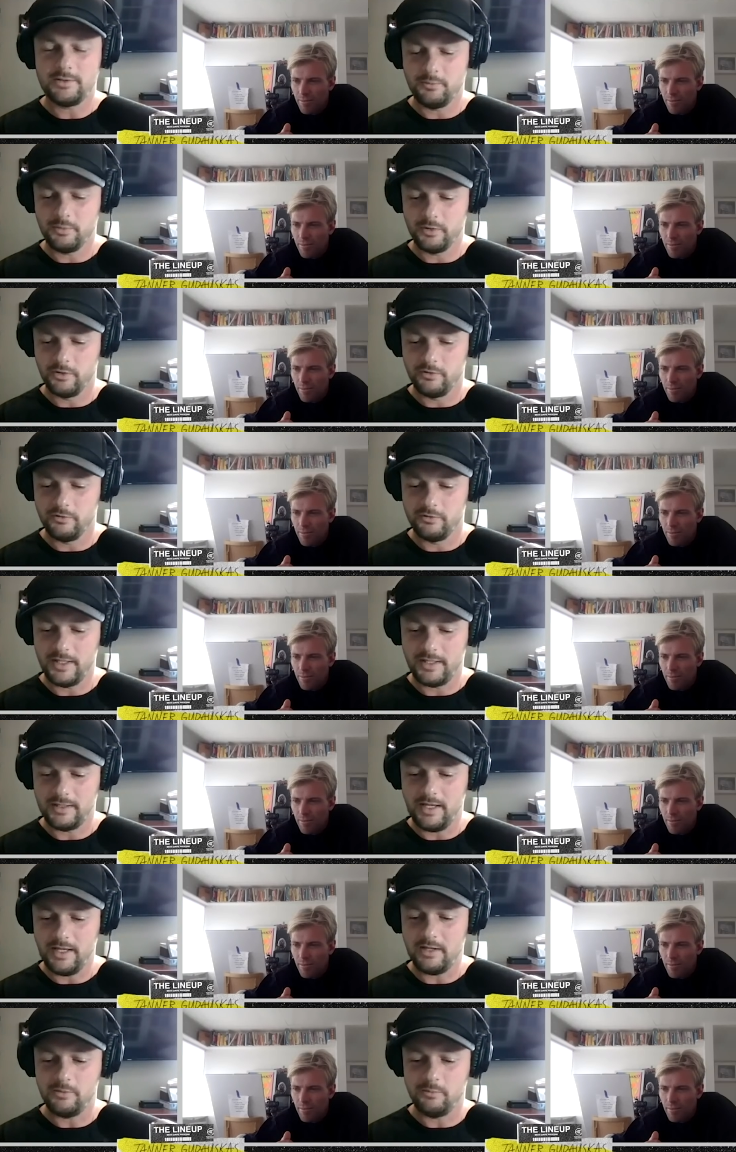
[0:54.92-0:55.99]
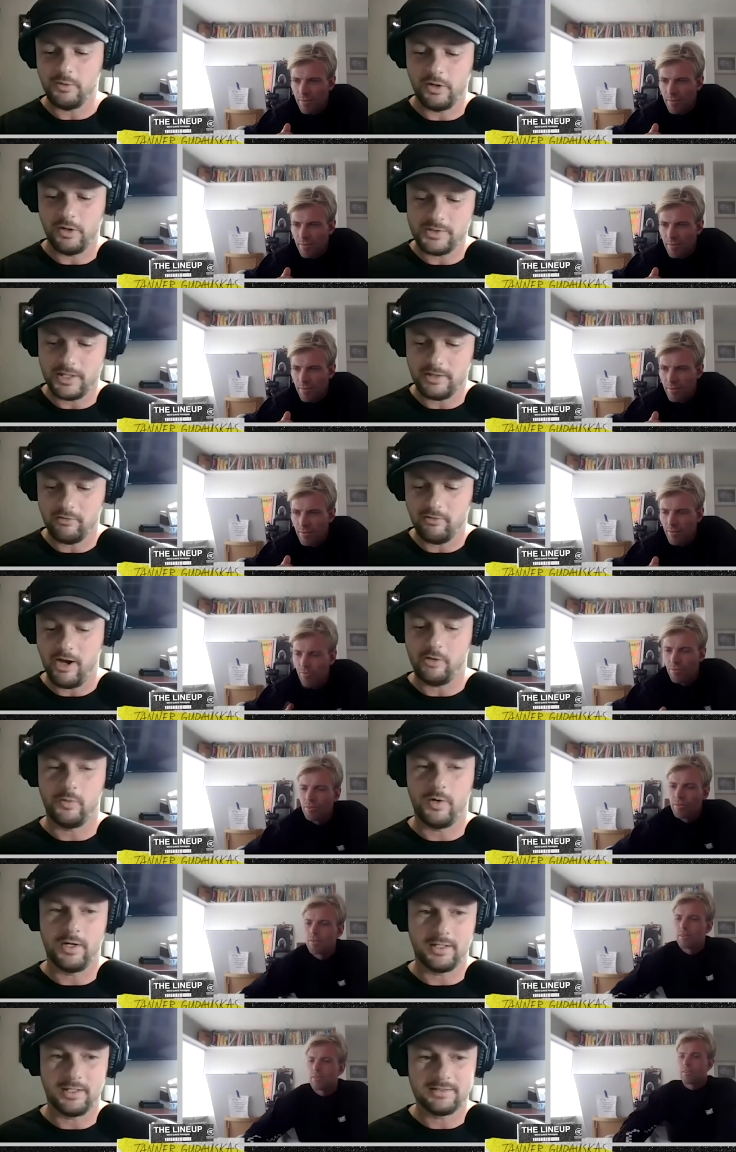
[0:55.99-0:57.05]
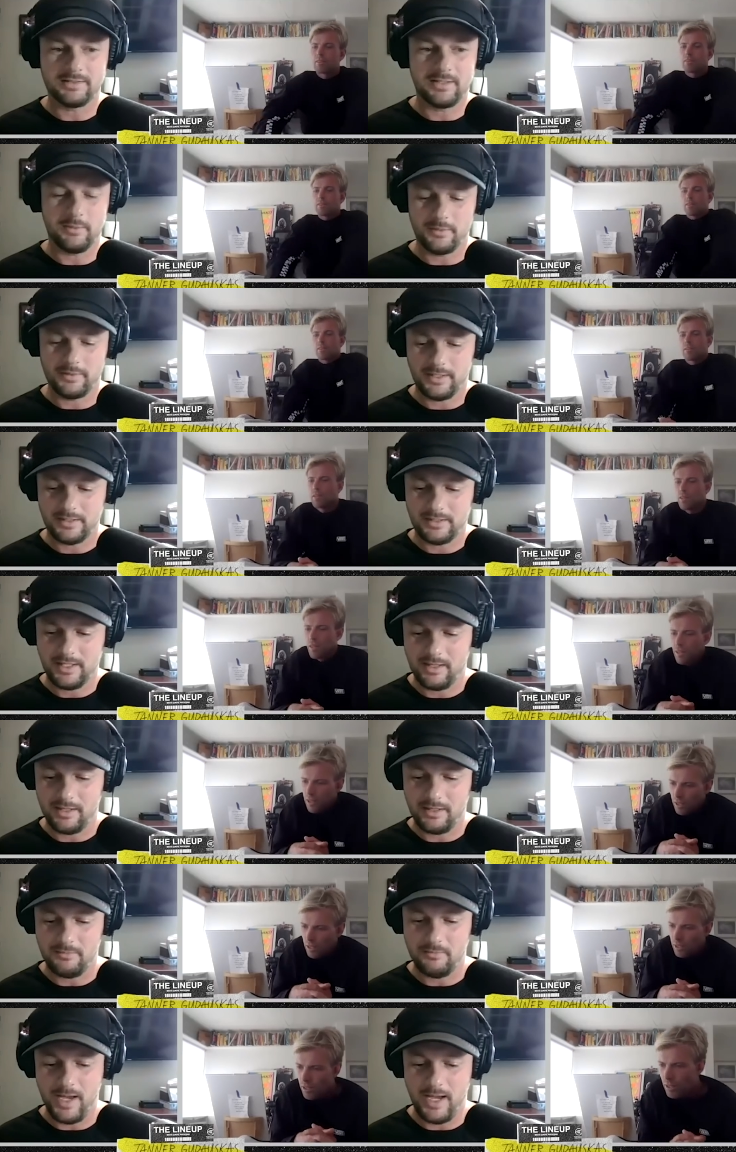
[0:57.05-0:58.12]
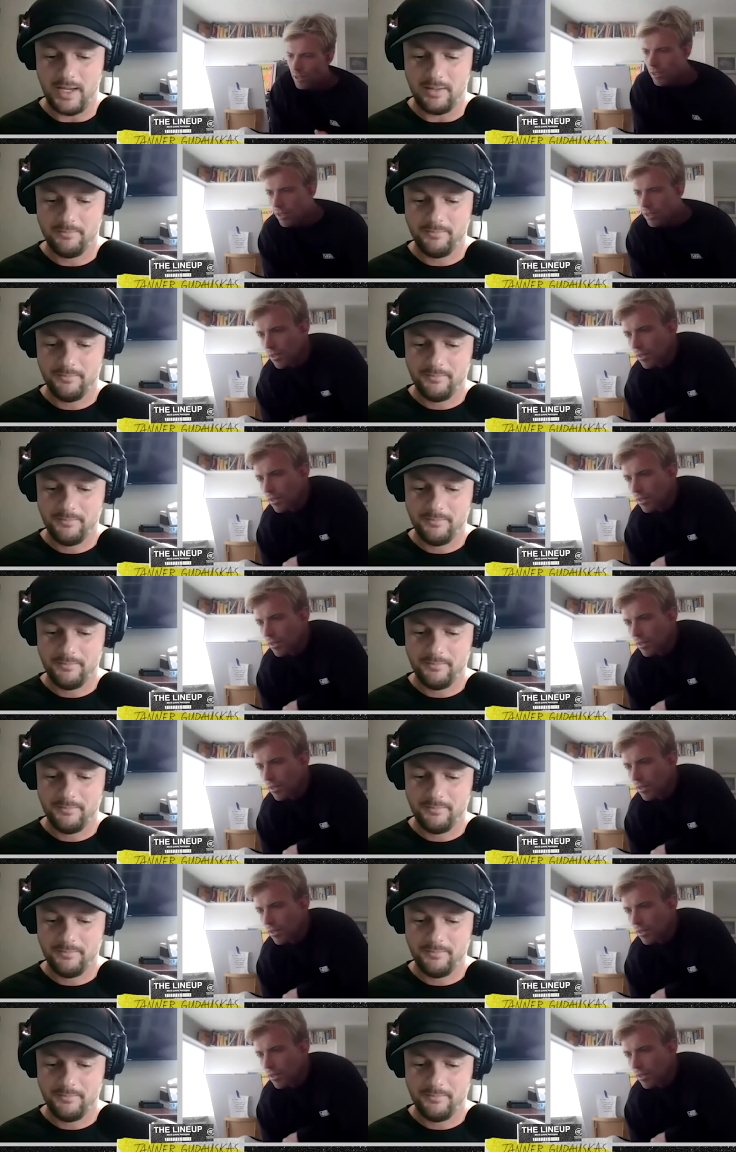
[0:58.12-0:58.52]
Speaker 1: to prove? Like, and how do you approach like round one against someone like Kelly and Matt?